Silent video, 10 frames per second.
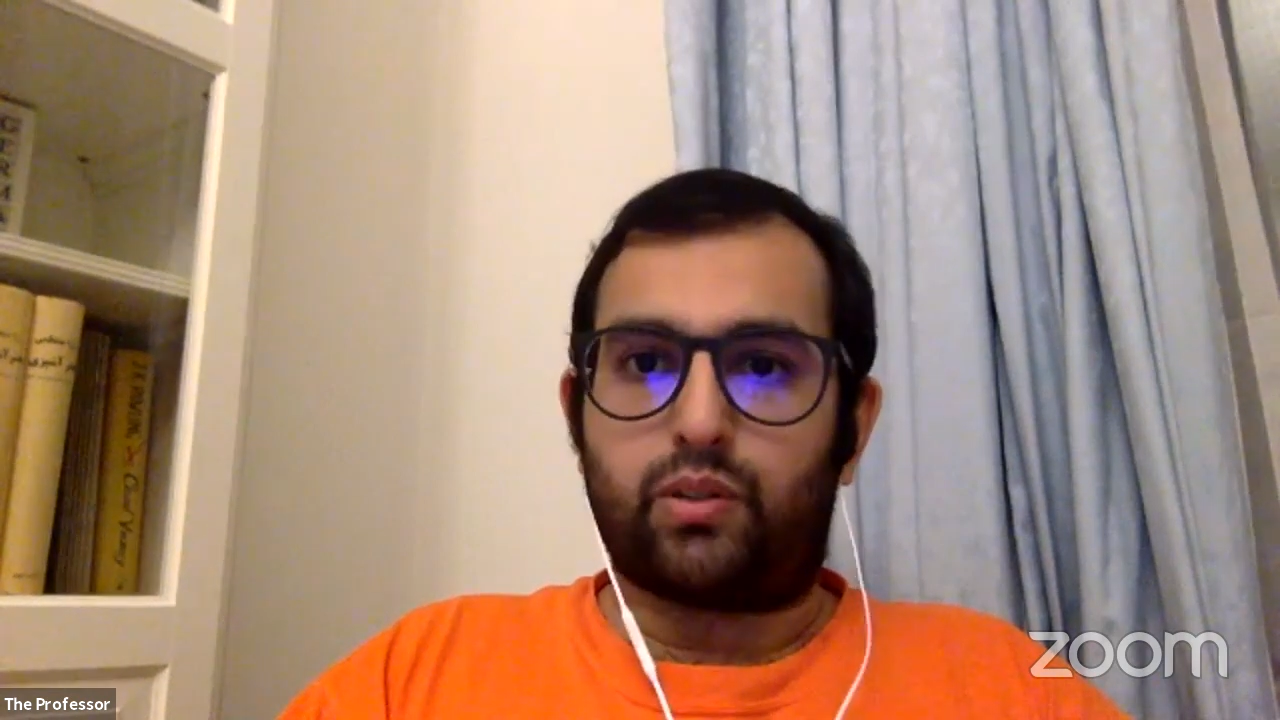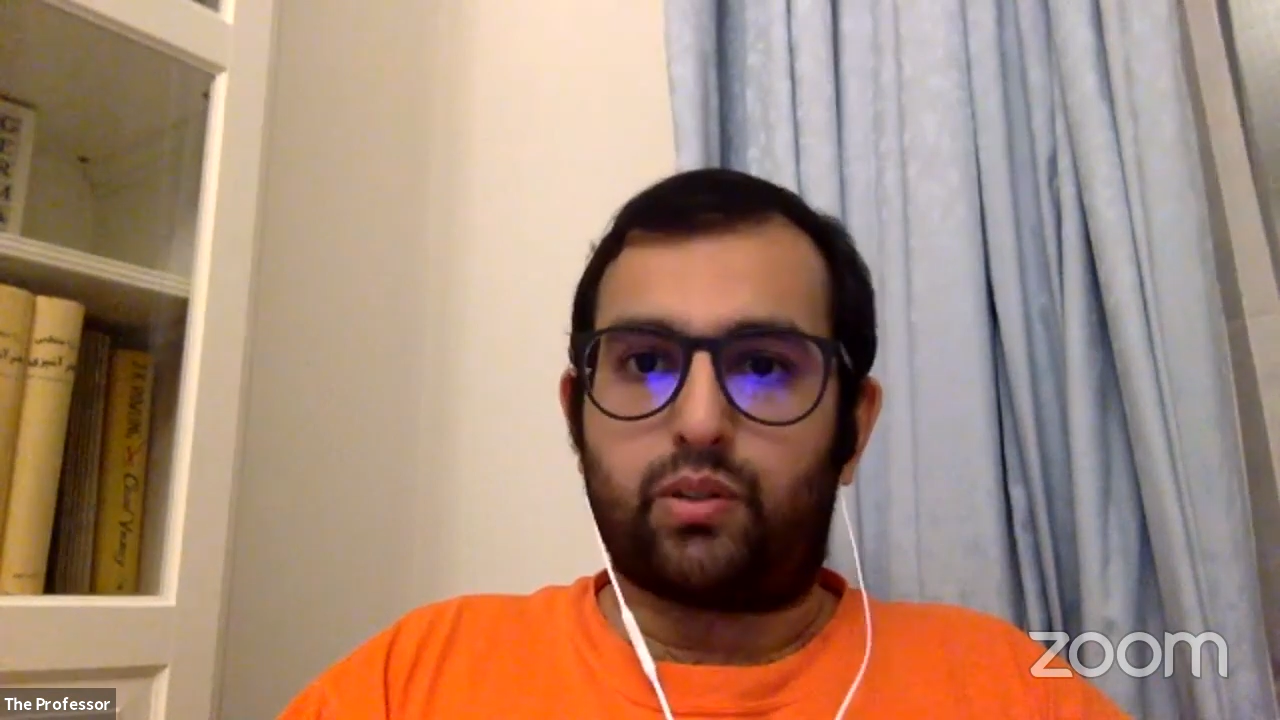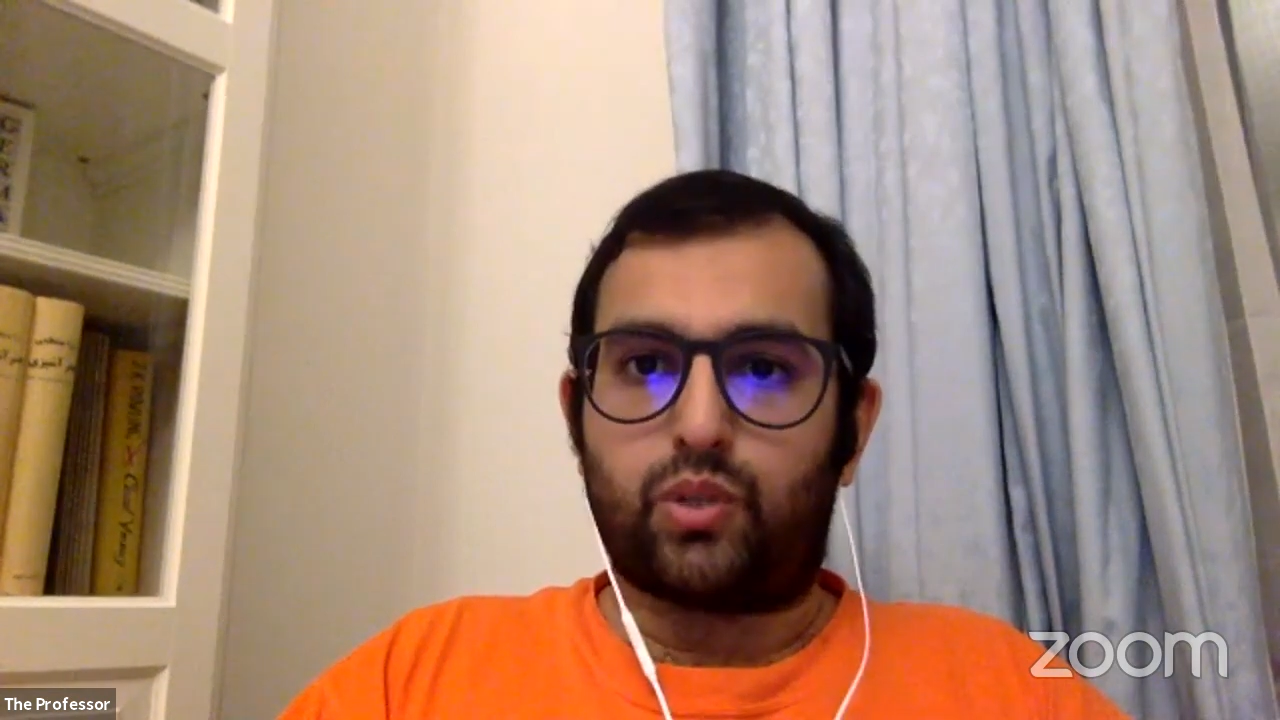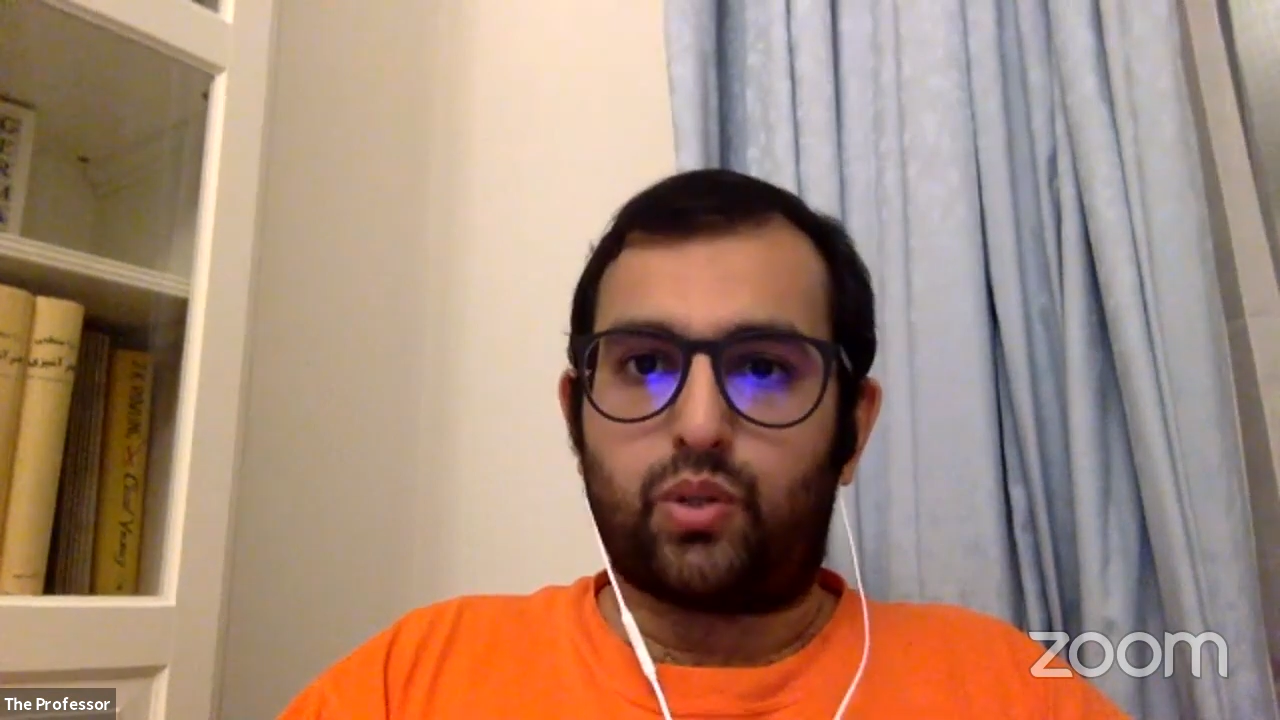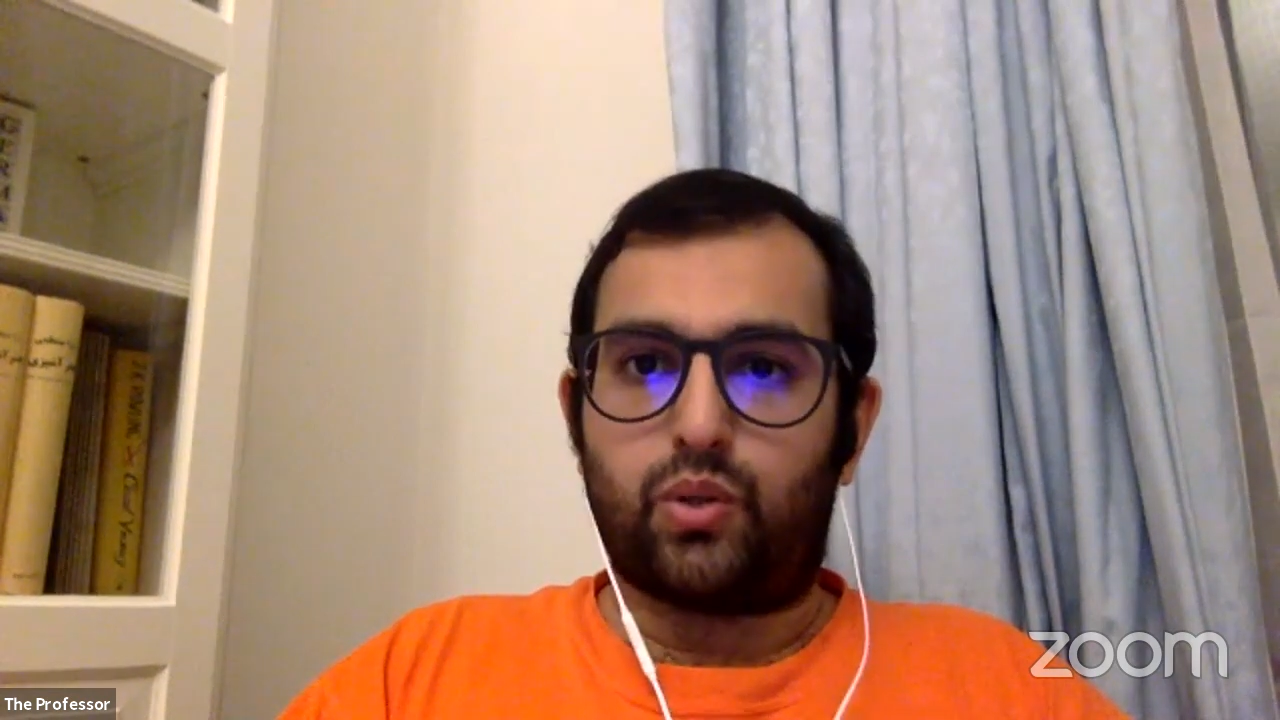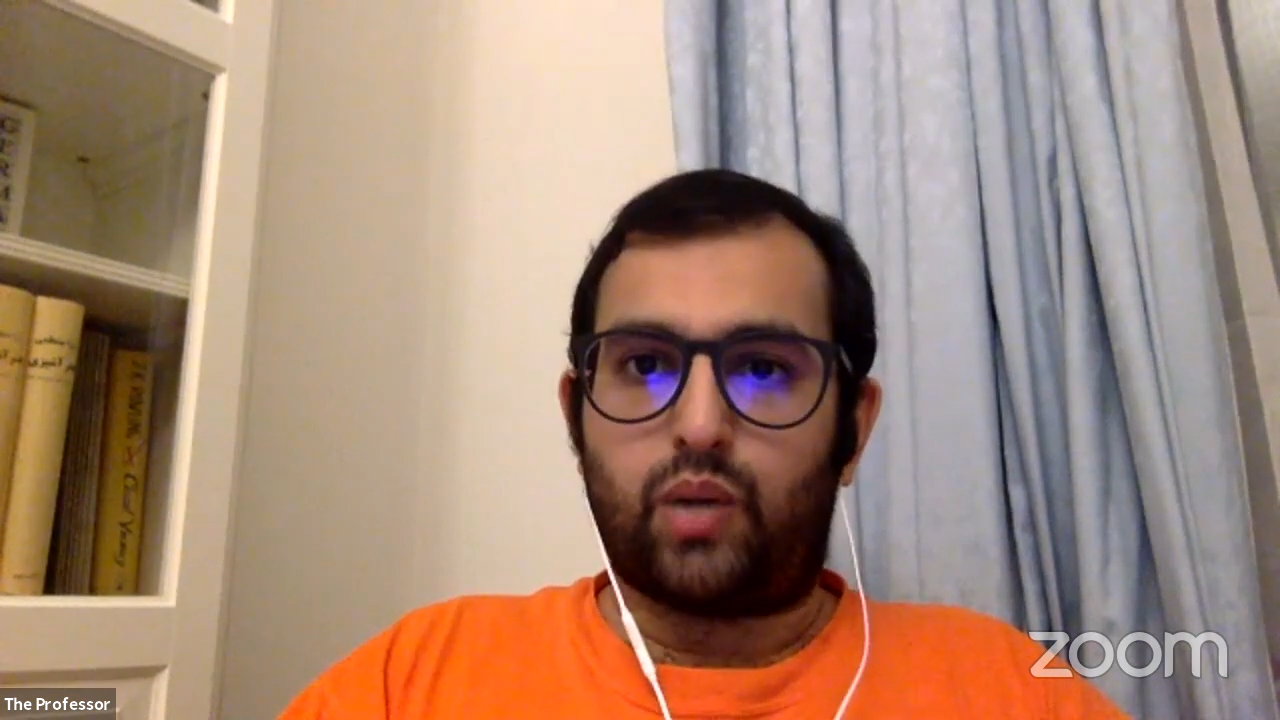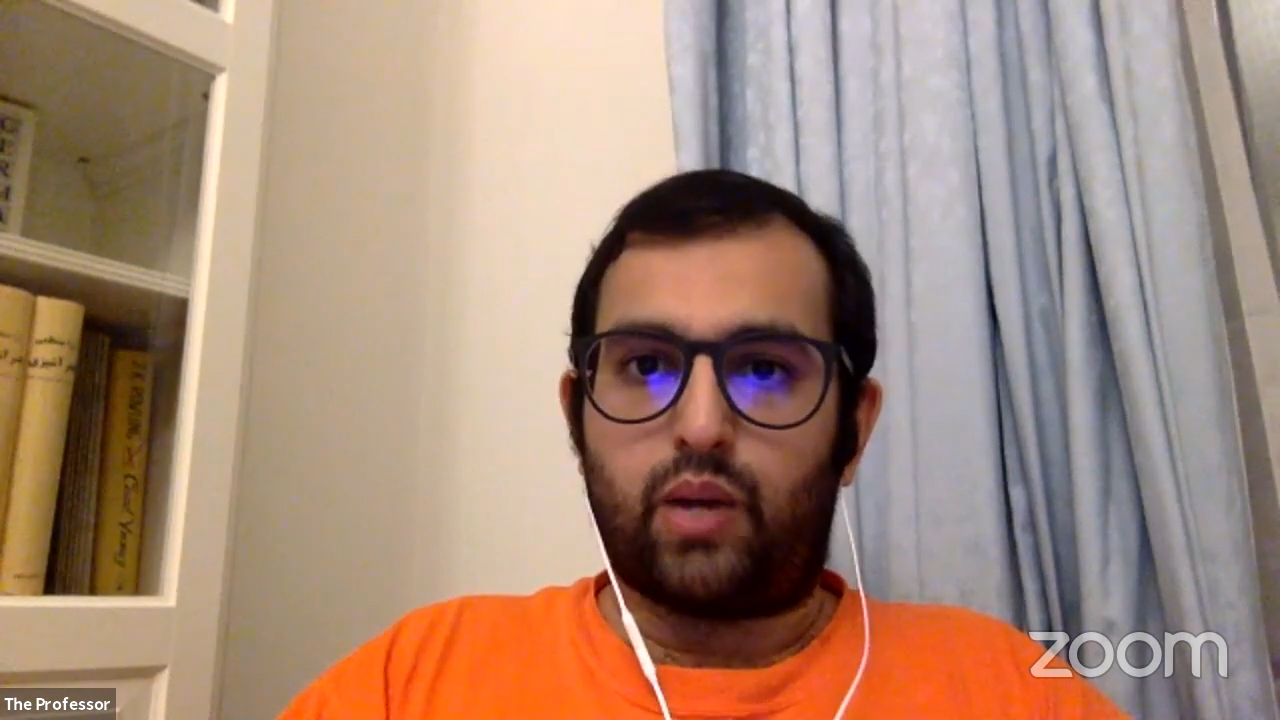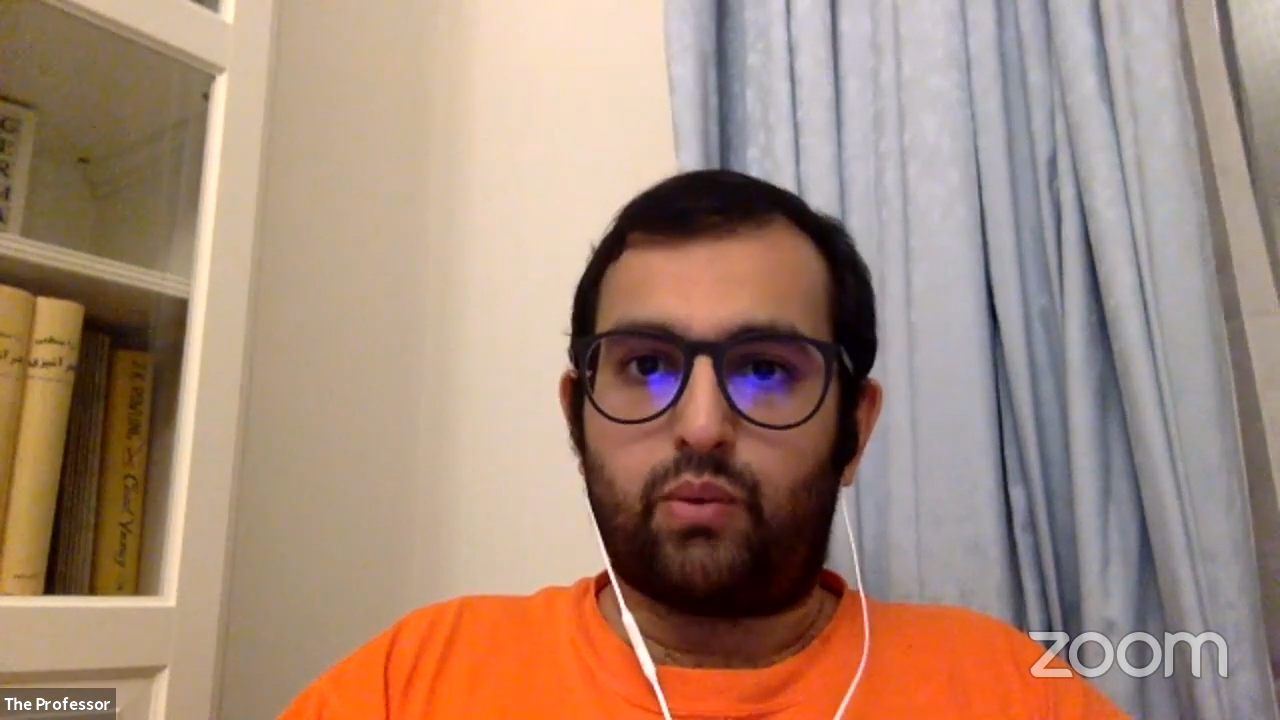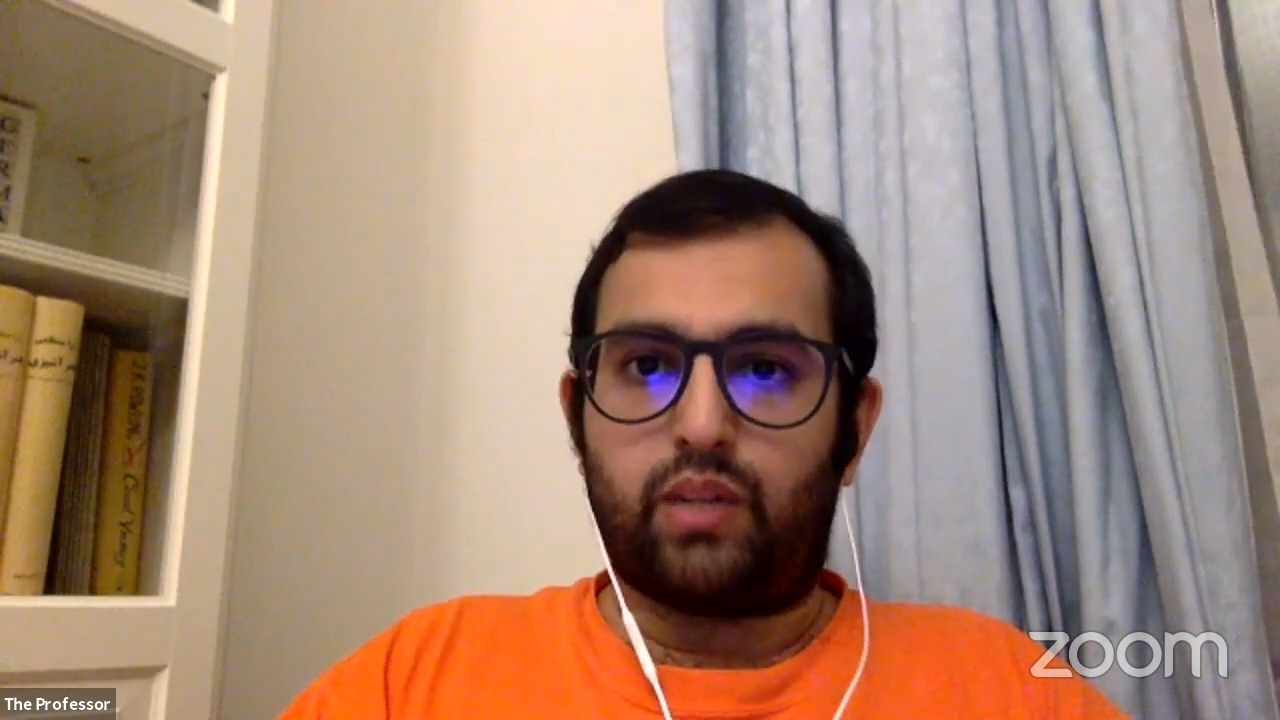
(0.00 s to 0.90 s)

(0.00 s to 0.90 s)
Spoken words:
so I would